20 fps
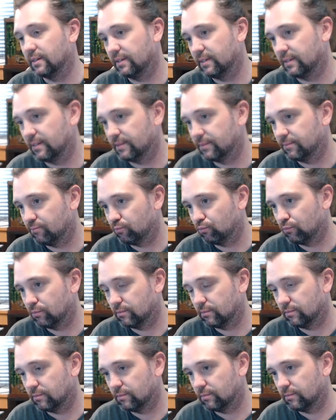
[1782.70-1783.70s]

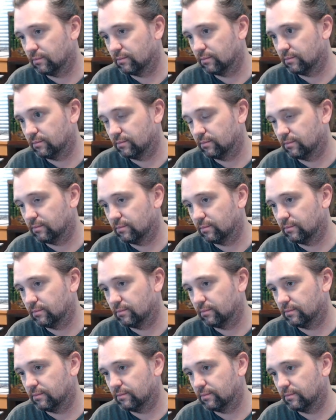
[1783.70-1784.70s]

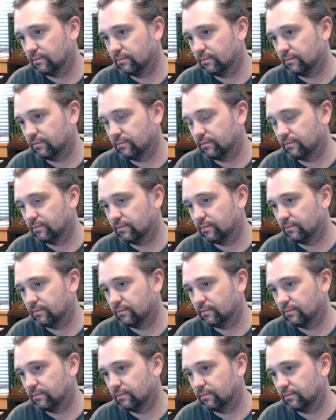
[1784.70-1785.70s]

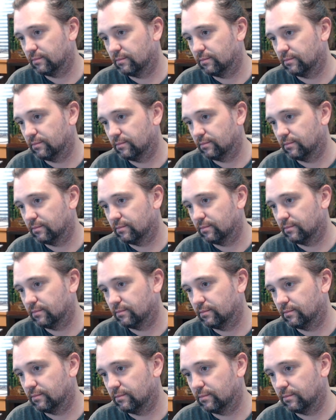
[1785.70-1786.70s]

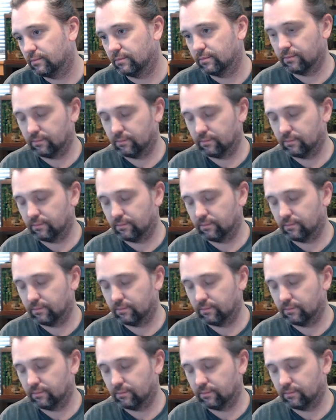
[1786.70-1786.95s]
[no speech]